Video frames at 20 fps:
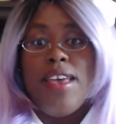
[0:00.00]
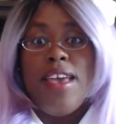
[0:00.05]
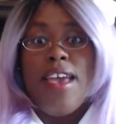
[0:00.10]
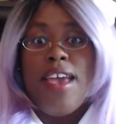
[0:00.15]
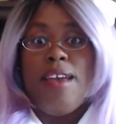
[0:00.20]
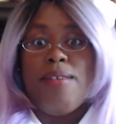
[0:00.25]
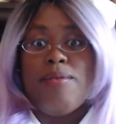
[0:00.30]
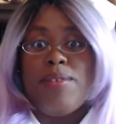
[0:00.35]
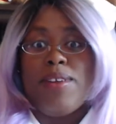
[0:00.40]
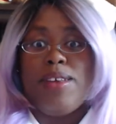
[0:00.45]

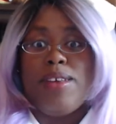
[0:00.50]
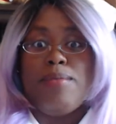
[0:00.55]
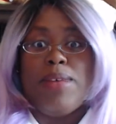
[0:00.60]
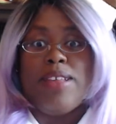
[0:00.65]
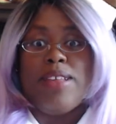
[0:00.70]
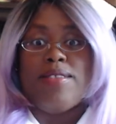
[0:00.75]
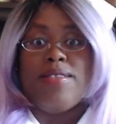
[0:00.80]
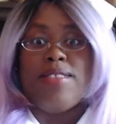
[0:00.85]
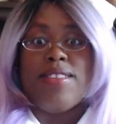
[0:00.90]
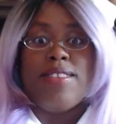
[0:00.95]
having to get my
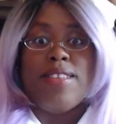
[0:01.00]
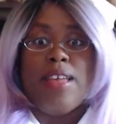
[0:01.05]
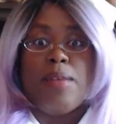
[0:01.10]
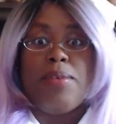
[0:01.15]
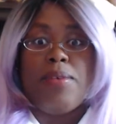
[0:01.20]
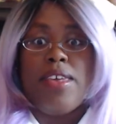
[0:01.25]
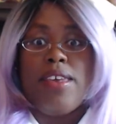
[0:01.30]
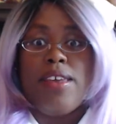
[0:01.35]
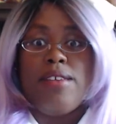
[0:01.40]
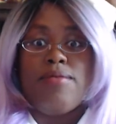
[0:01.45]

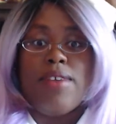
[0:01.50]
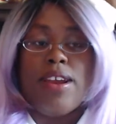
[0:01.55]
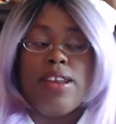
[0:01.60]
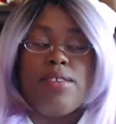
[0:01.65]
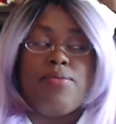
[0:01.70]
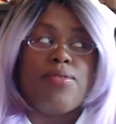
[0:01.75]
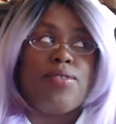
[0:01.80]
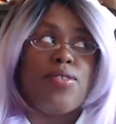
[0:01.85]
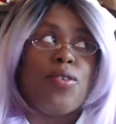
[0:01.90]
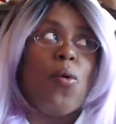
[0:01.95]
stepkid ready
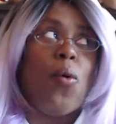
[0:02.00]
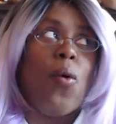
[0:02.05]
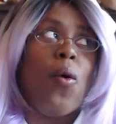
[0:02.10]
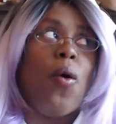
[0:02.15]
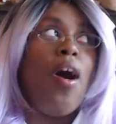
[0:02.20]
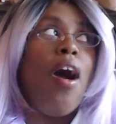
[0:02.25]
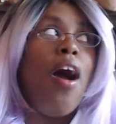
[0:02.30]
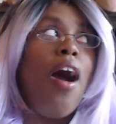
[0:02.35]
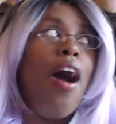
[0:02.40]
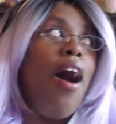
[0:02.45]
for school.
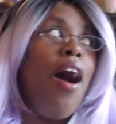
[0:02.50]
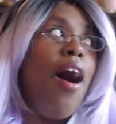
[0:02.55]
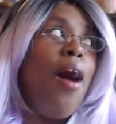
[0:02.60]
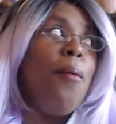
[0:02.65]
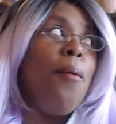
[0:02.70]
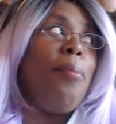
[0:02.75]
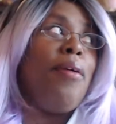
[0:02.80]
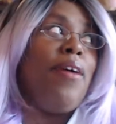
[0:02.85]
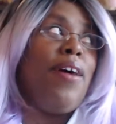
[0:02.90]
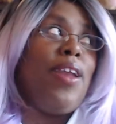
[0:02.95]

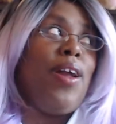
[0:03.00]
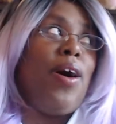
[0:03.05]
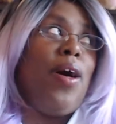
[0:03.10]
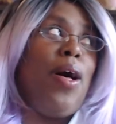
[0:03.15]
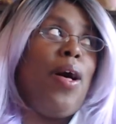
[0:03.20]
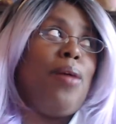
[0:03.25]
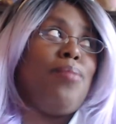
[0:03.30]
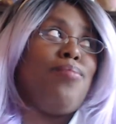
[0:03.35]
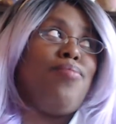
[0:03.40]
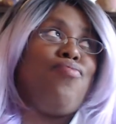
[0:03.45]
But
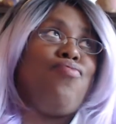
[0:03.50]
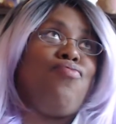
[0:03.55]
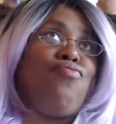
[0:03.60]
um,